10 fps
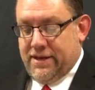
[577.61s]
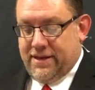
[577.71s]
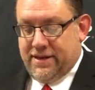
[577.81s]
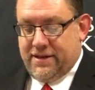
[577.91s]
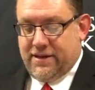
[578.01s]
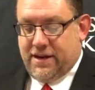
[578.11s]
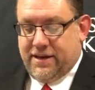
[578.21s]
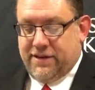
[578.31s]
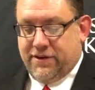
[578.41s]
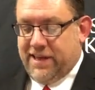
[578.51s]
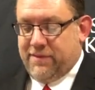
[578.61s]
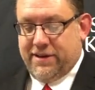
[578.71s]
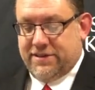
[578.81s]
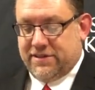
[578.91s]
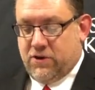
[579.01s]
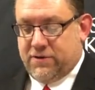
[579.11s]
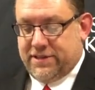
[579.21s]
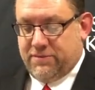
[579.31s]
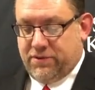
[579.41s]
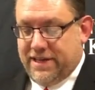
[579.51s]
and uh, he'll keep getting his own because
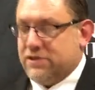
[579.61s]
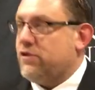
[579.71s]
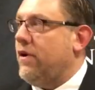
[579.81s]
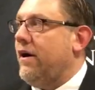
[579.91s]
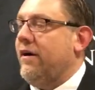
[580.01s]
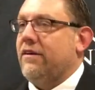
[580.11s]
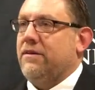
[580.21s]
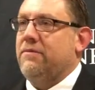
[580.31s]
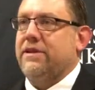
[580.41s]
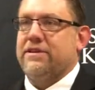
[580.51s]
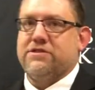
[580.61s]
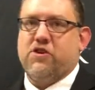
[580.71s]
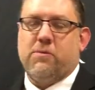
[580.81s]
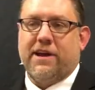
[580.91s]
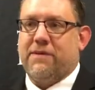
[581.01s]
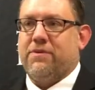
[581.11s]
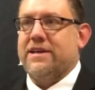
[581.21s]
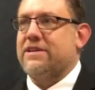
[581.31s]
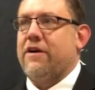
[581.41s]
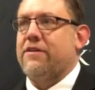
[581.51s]
he plays so hard. I mean, there's nobody that
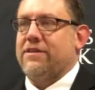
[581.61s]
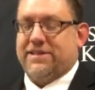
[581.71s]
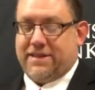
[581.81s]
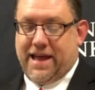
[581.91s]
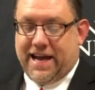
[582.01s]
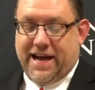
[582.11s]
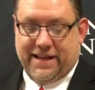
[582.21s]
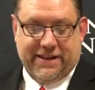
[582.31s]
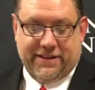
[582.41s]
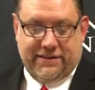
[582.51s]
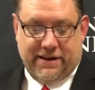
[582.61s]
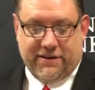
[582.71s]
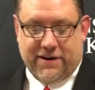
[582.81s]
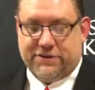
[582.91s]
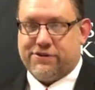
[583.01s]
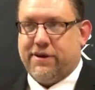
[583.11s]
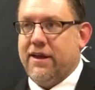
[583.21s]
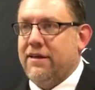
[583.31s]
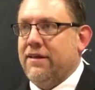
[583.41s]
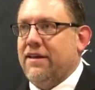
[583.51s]
plays harder than that guy in the entire country,
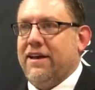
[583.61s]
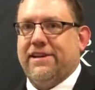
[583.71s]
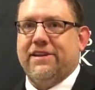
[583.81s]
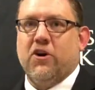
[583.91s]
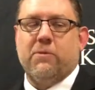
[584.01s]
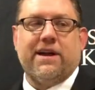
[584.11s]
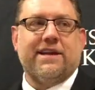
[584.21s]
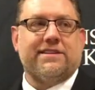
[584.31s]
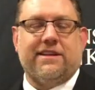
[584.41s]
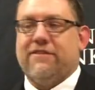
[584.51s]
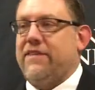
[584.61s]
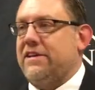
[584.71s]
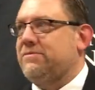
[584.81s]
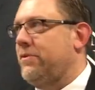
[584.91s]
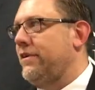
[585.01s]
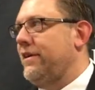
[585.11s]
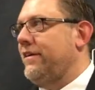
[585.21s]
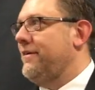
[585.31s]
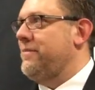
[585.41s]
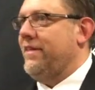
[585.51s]
and, and nobody gets hit in the face more either.
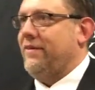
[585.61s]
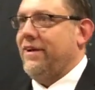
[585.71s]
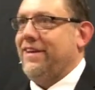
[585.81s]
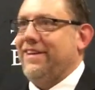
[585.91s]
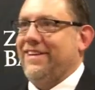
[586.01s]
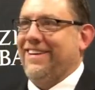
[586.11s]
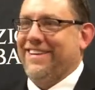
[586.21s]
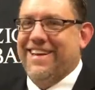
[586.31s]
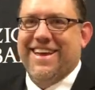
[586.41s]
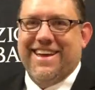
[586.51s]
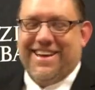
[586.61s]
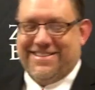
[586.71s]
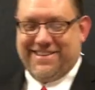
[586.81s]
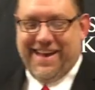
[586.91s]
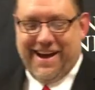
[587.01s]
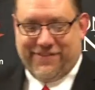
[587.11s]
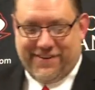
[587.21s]
But uh, he, he is a knack